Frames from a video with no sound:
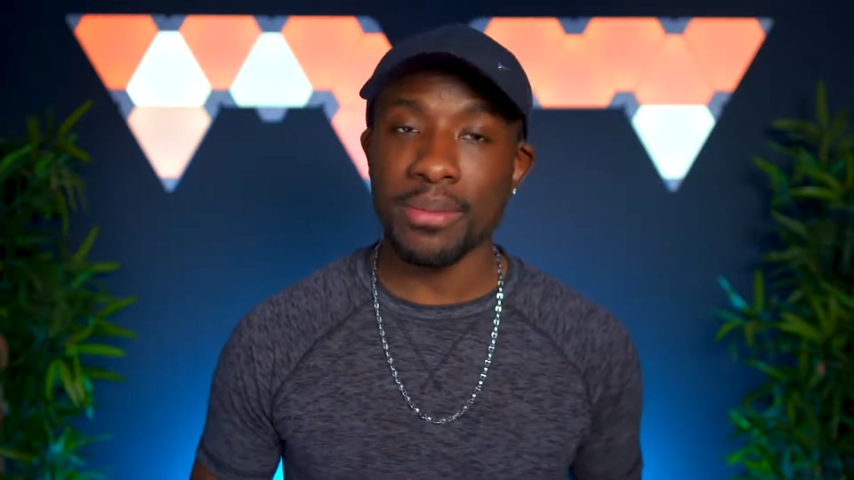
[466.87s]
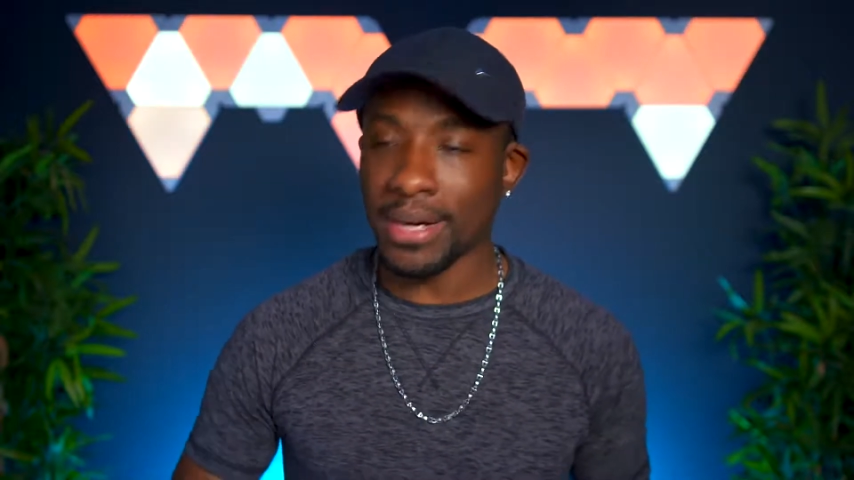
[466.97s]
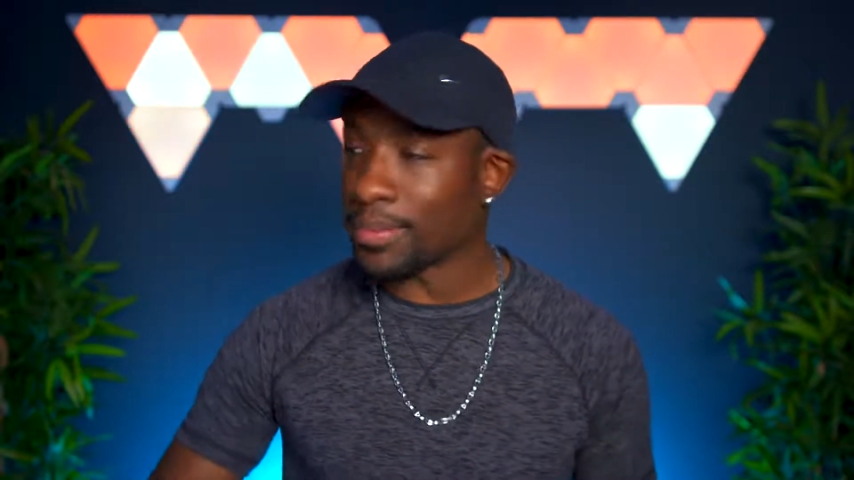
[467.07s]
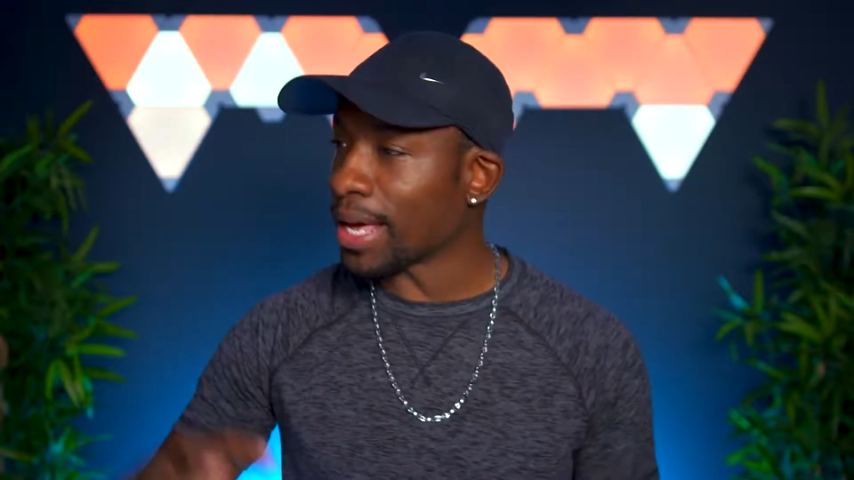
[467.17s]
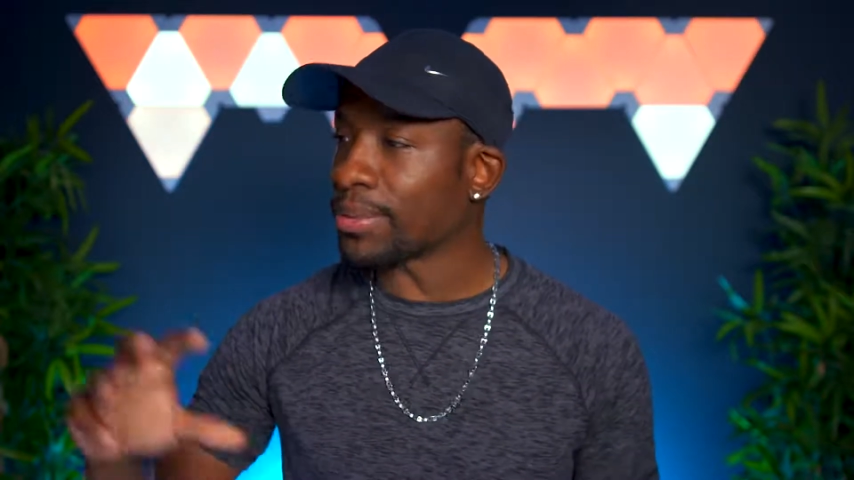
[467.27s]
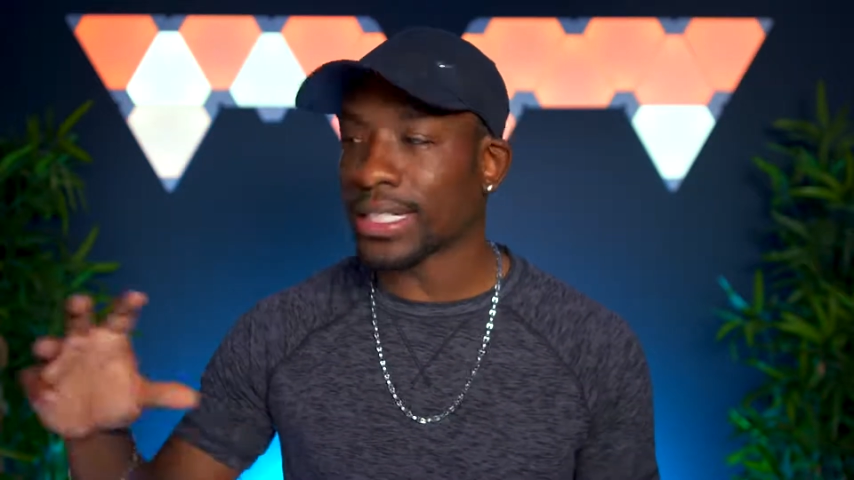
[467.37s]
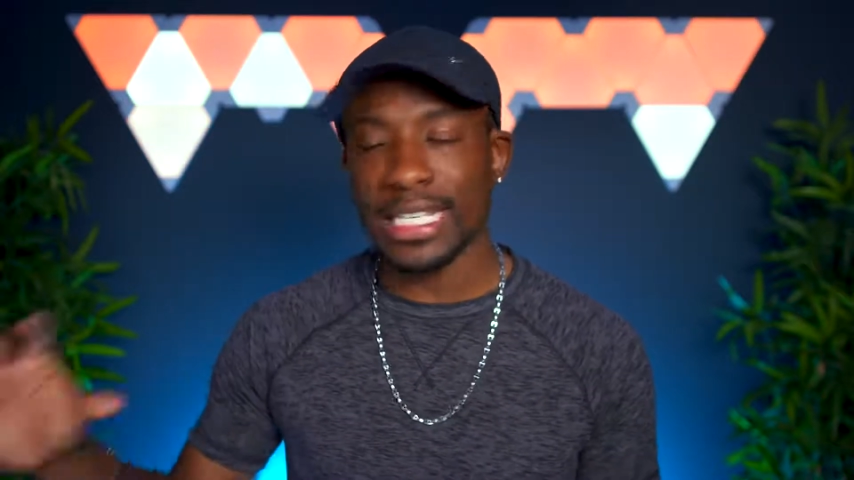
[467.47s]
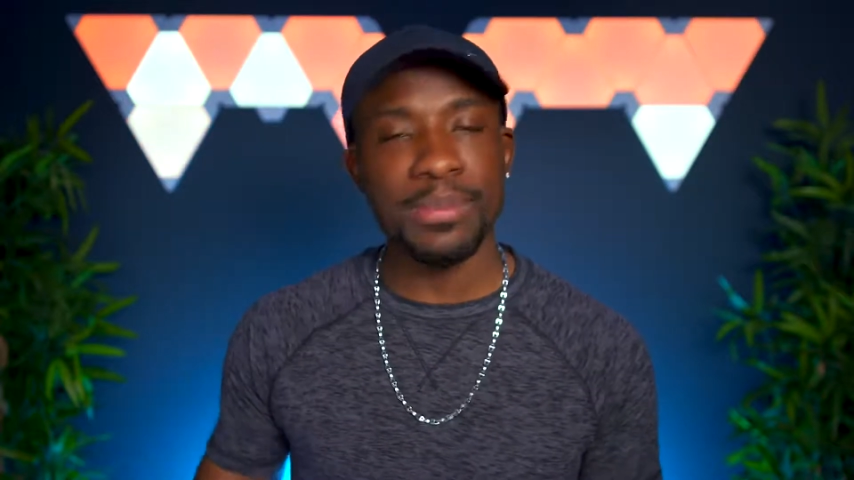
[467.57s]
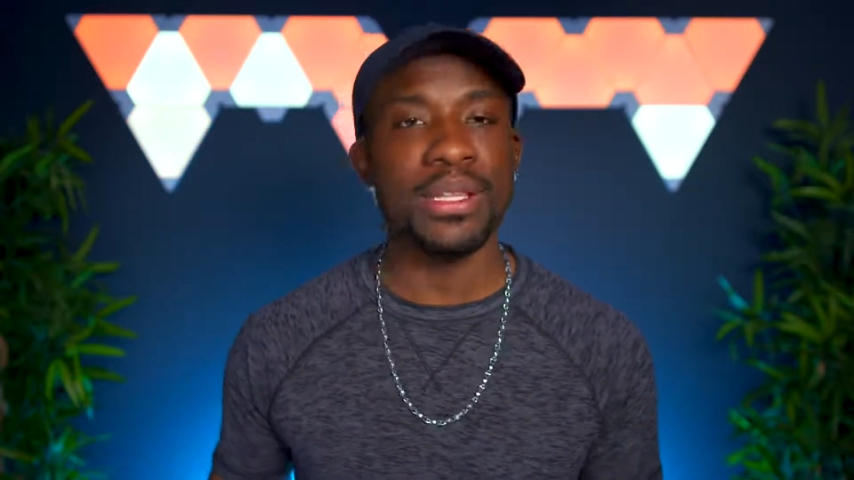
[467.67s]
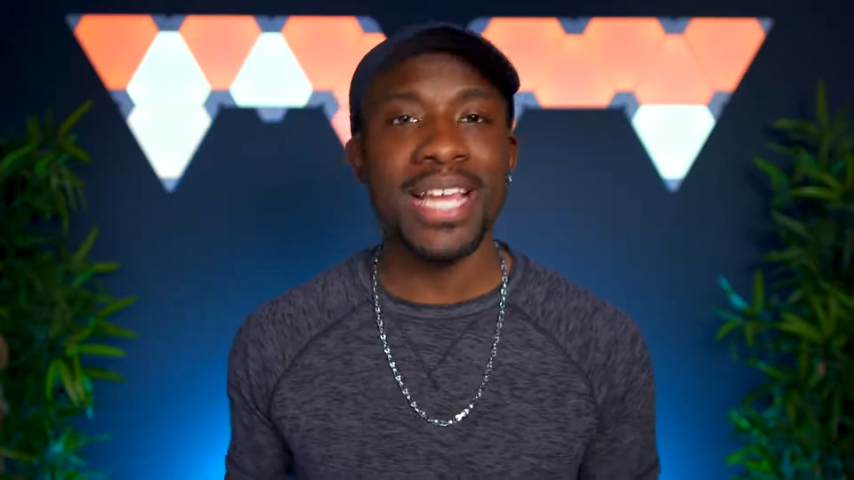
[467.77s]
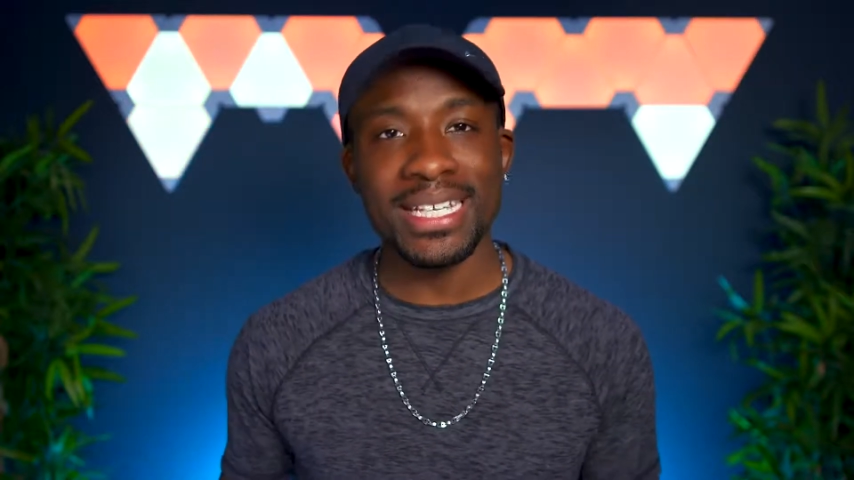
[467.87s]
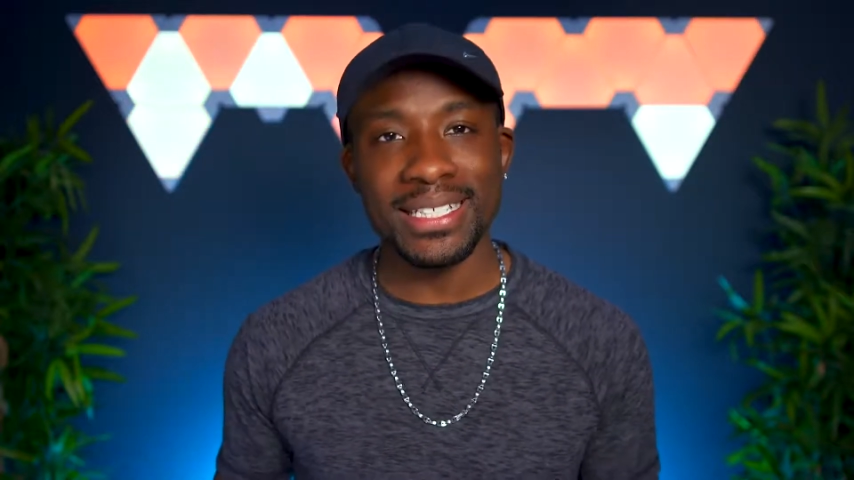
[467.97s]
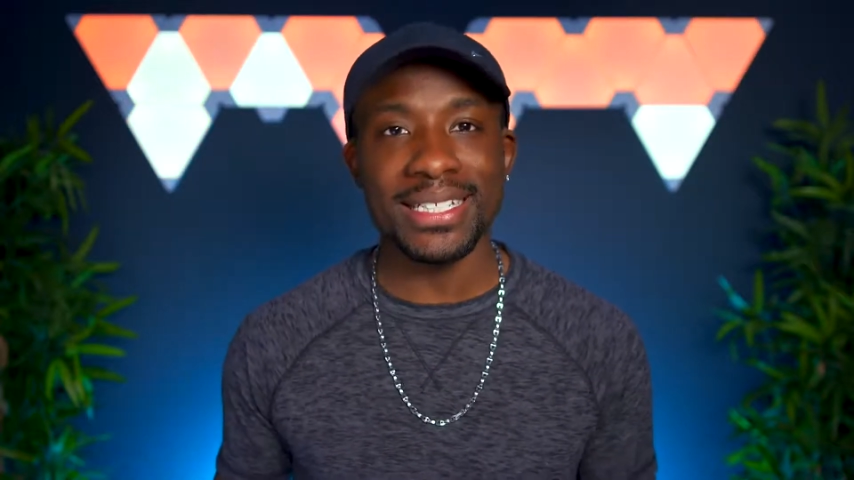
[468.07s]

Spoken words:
but I'm able to keep it nice and